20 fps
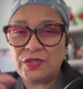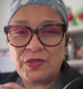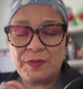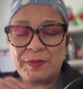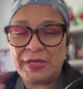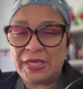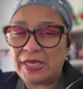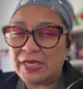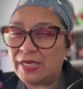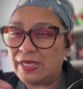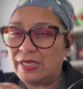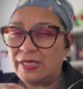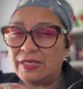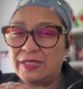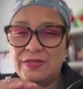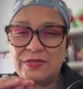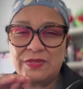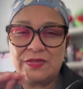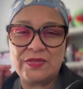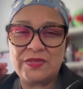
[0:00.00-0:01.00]

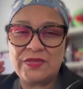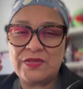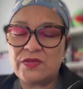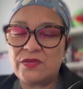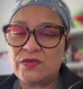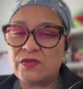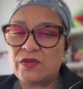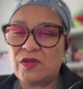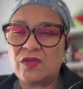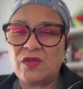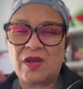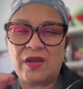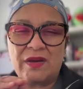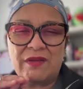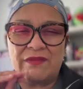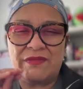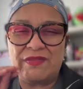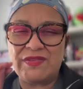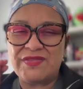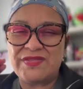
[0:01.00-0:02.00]
domains and a
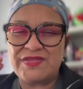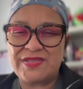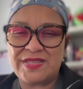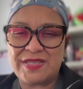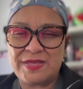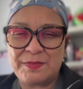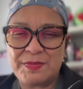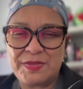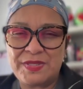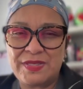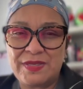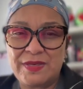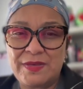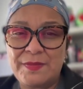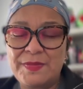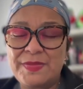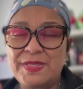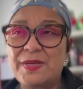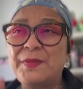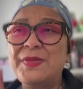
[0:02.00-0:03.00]
lot of the
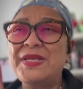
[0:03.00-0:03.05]
symptoms.